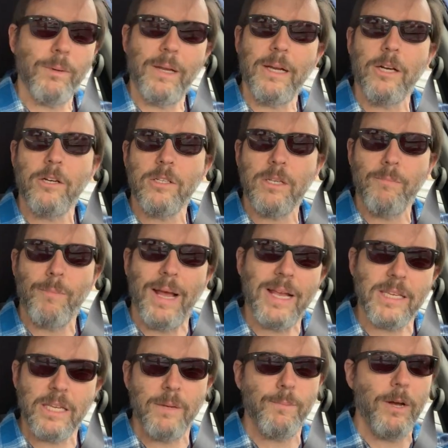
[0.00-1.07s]
players and
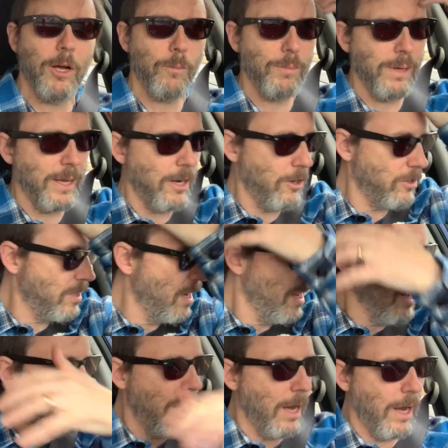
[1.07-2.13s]
basketball players
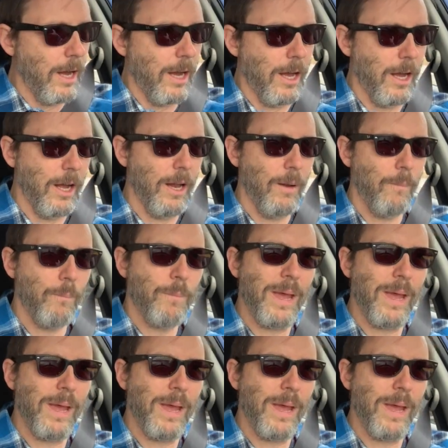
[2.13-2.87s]
uh,